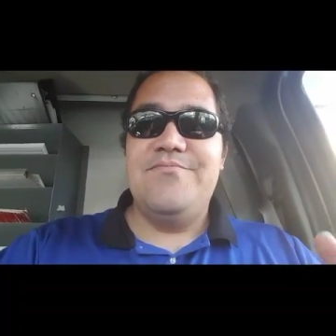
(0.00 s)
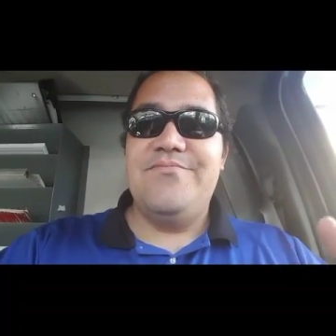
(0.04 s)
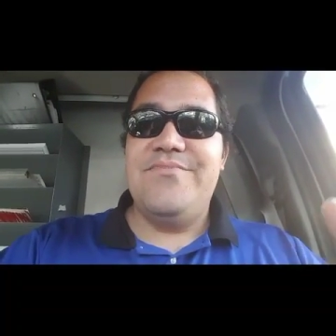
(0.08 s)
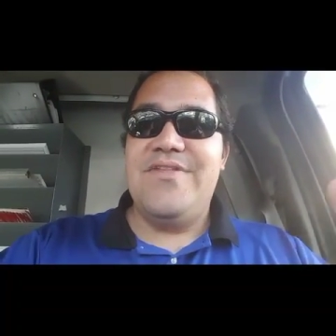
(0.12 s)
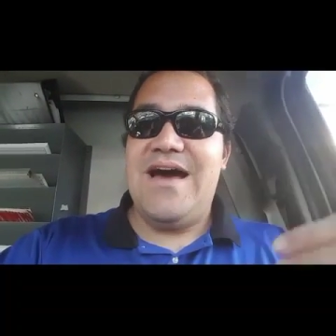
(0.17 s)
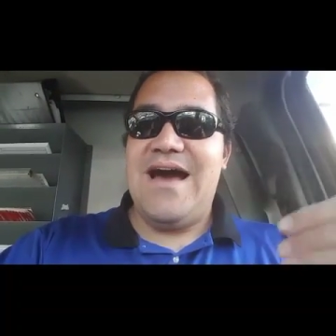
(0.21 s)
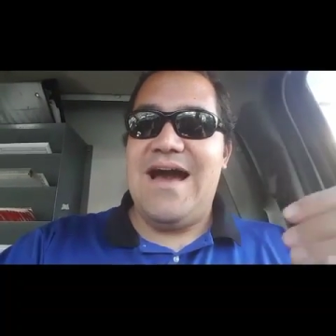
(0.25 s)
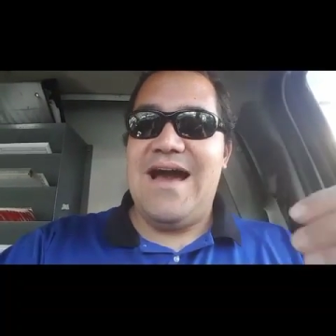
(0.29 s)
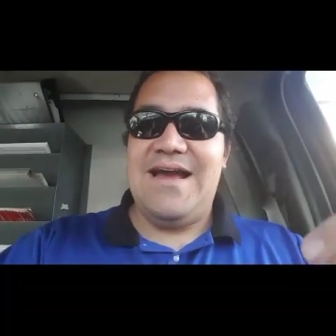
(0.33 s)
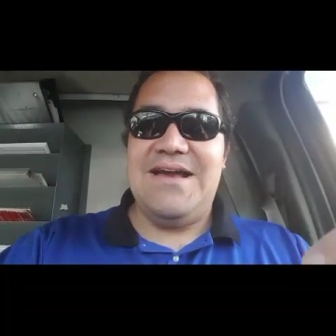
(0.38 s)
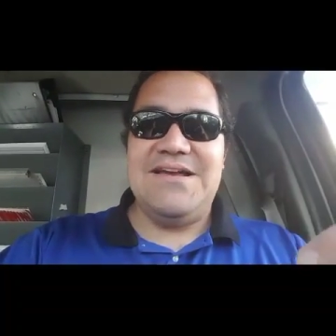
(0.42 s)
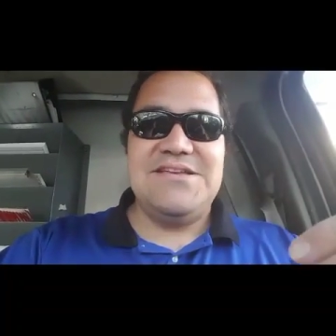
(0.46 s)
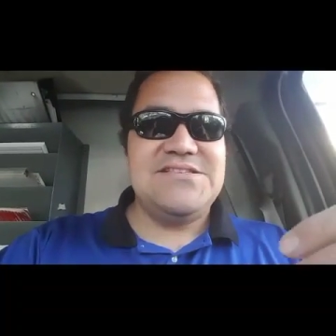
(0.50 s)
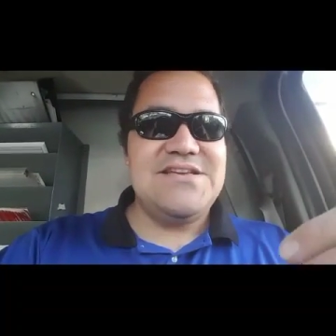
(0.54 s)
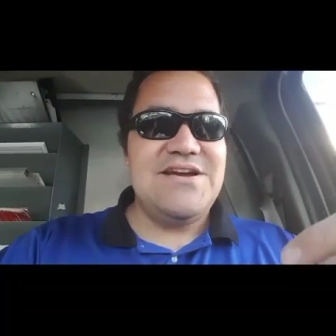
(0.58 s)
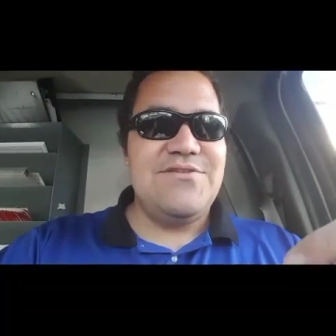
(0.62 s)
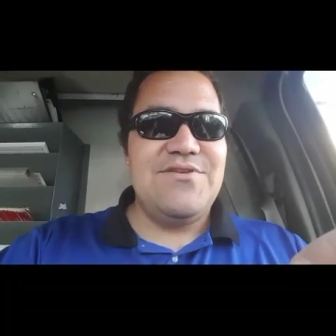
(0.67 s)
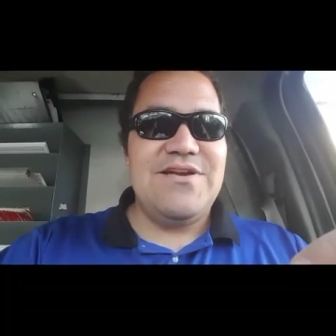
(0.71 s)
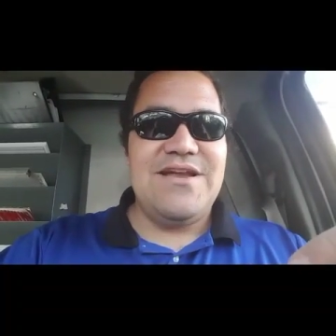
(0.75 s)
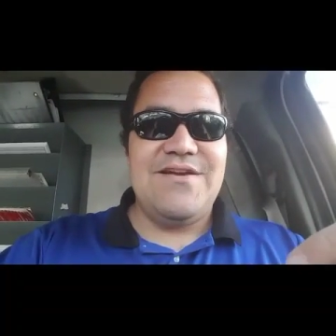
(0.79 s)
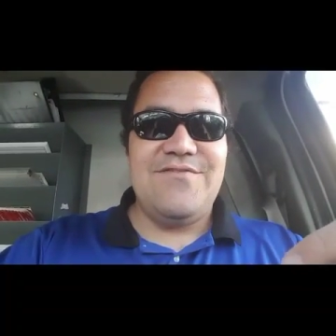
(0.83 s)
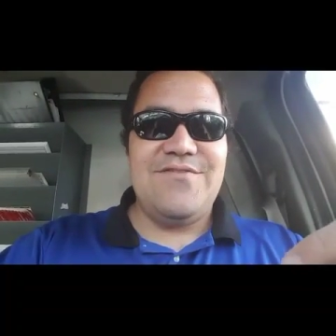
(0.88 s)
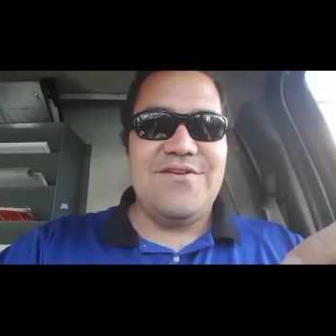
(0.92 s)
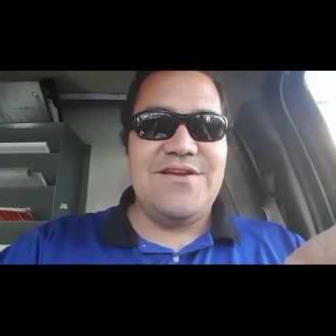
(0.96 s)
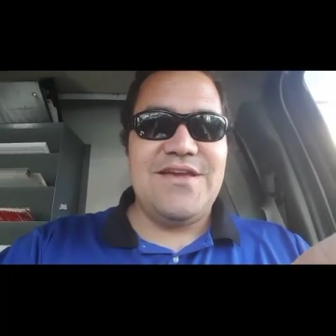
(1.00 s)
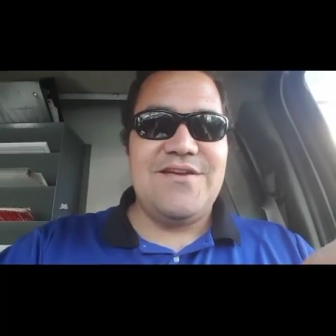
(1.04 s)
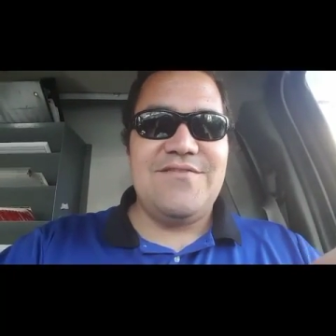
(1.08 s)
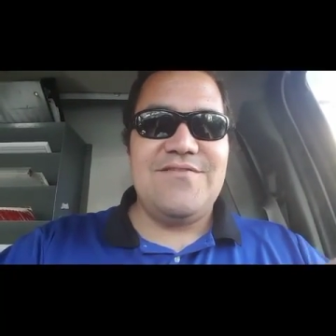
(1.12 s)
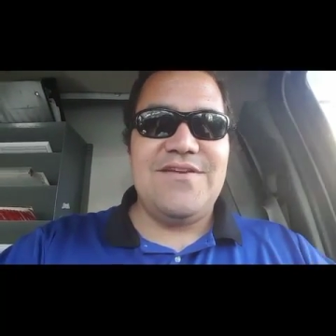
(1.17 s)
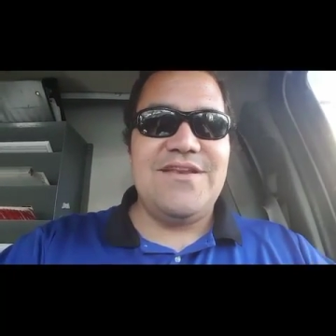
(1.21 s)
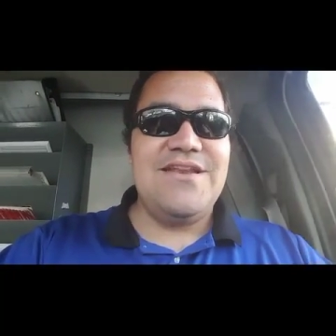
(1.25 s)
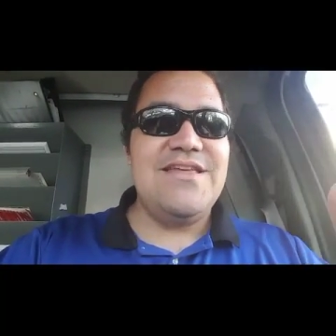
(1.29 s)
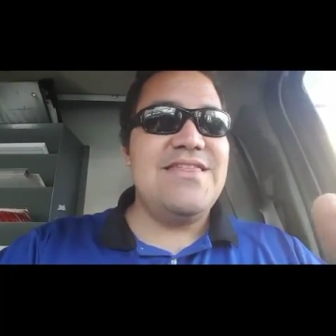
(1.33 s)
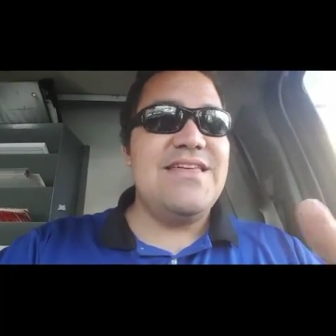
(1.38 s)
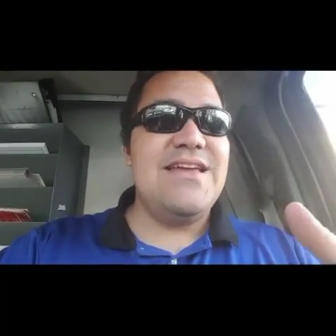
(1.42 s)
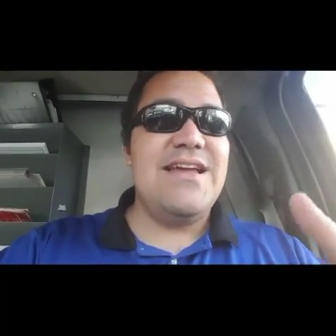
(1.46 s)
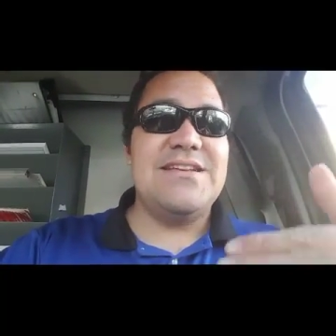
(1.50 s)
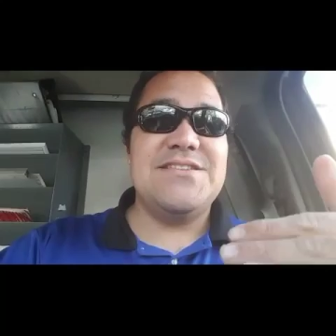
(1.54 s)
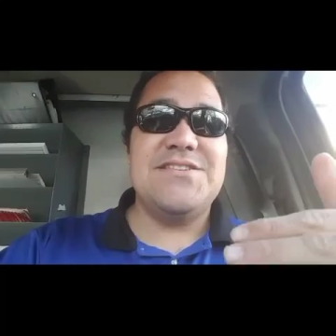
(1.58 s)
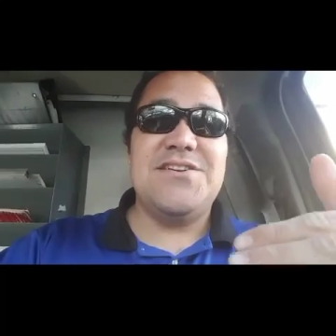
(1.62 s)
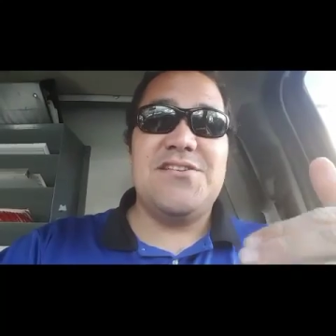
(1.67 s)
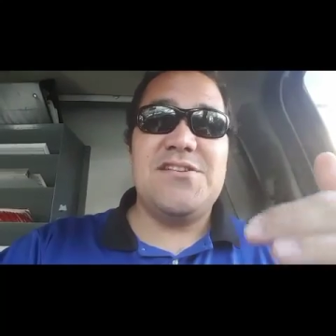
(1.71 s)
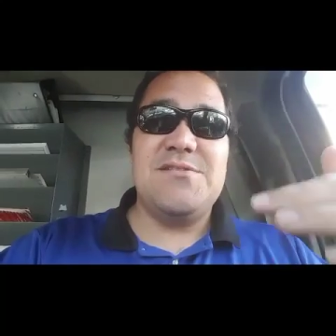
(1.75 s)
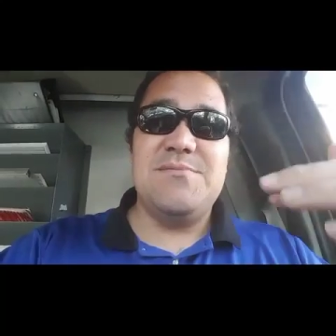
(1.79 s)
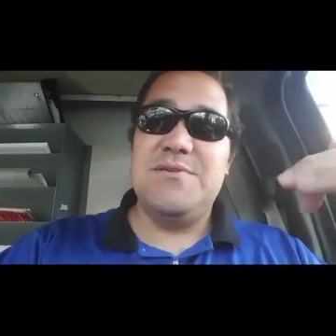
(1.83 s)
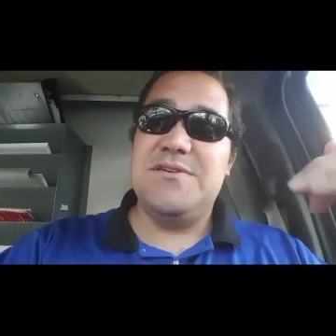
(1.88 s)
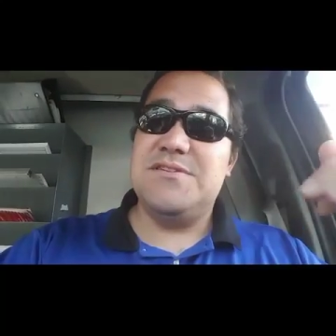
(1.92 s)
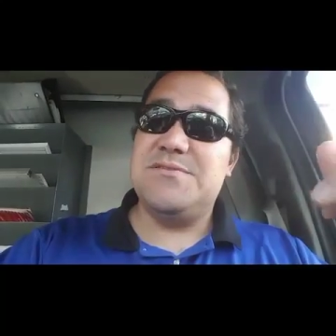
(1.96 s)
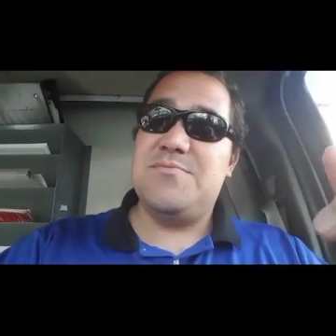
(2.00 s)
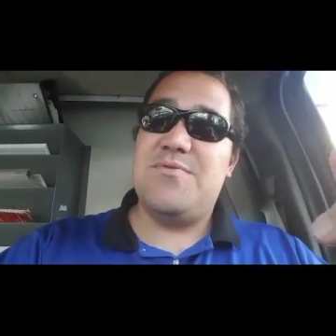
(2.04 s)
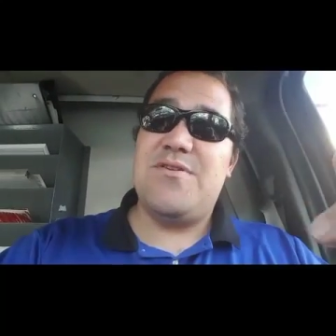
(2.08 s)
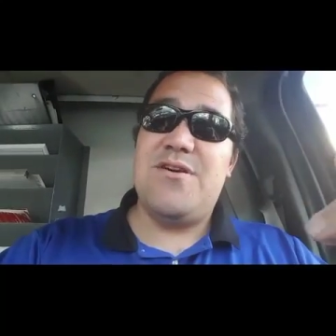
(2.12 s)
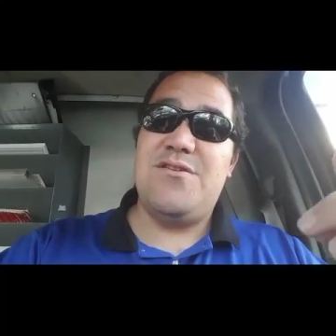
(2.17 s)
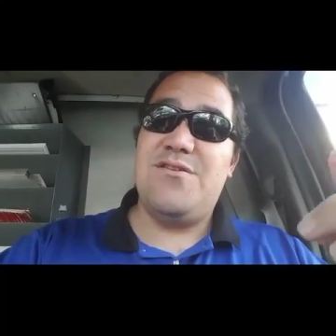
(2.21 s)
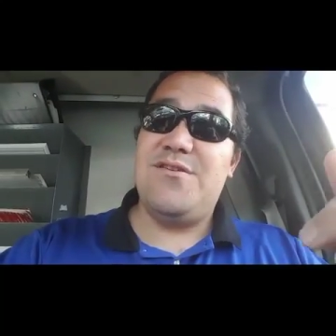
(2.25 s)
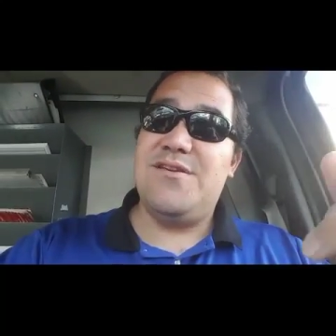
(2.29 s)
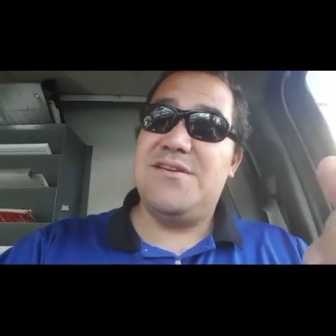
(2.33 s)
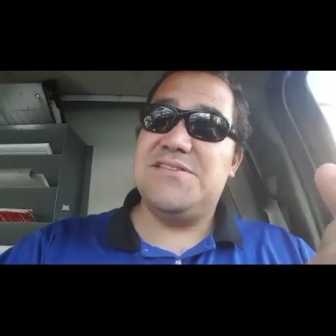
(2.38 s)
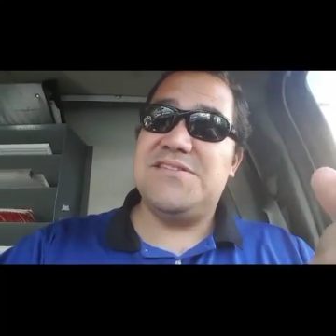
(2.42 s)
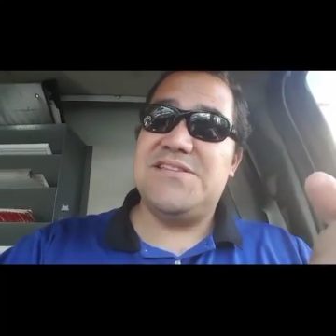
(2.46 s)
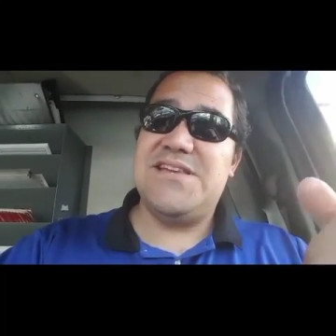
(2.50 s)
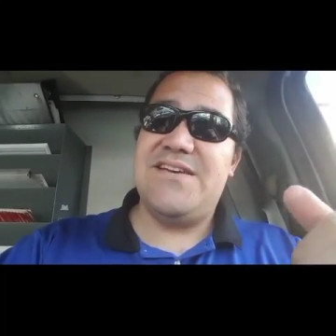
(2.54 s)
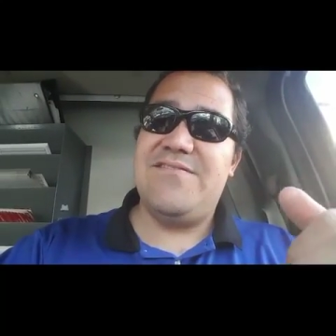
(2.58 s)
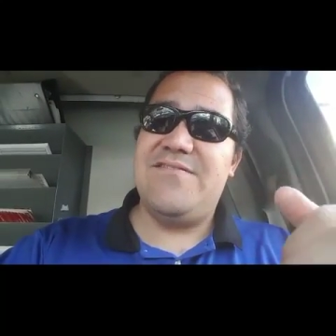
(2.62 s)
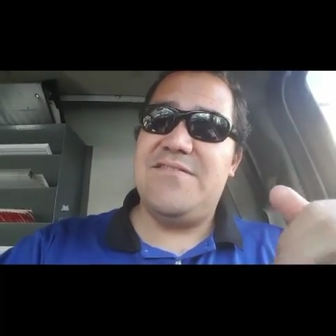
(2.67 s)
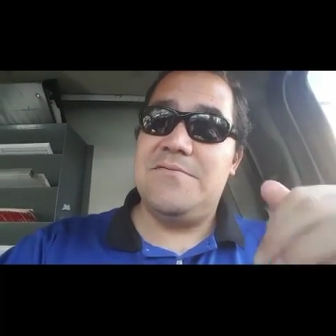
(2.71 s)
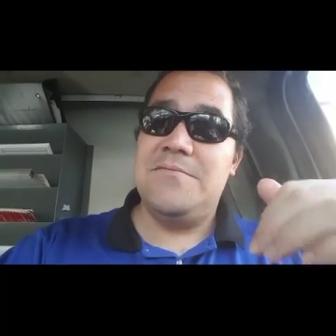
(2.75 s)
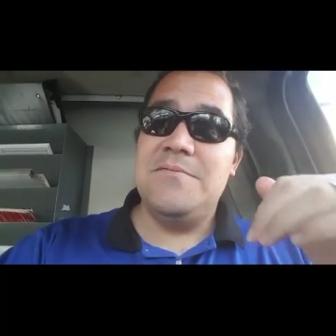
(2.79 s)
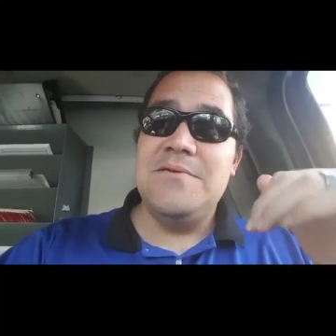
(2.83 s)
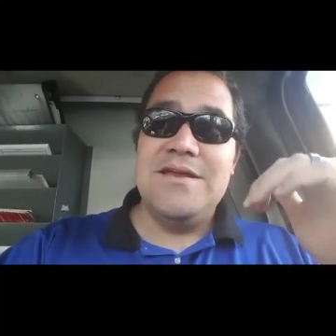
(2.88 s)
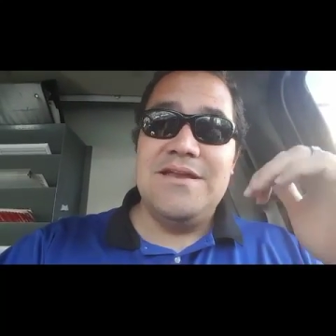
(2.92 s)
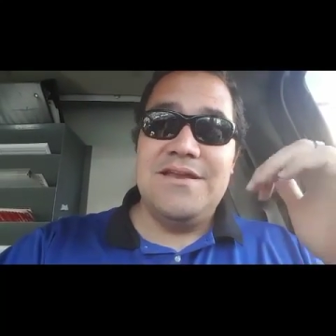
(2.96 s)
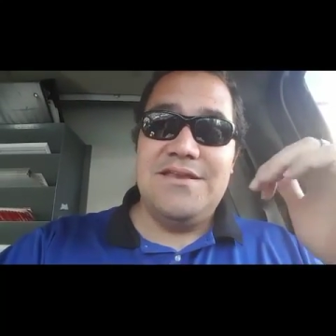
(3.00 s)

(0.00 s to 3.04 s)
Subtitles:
The highest I would ever give anything at Taco Bell is probably a 7.